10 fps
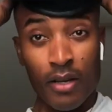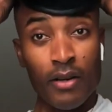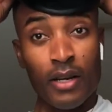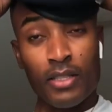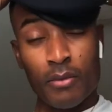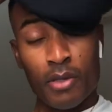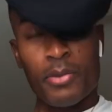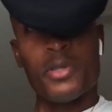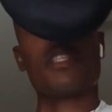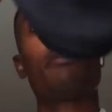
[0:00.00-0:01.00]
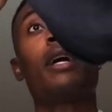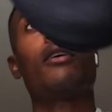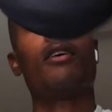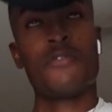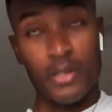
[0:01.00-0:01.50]
Right, so I'm gonna put this back
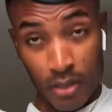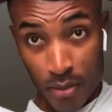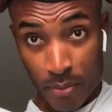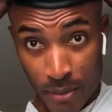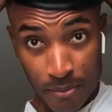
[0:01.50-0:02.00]
on for a little bit.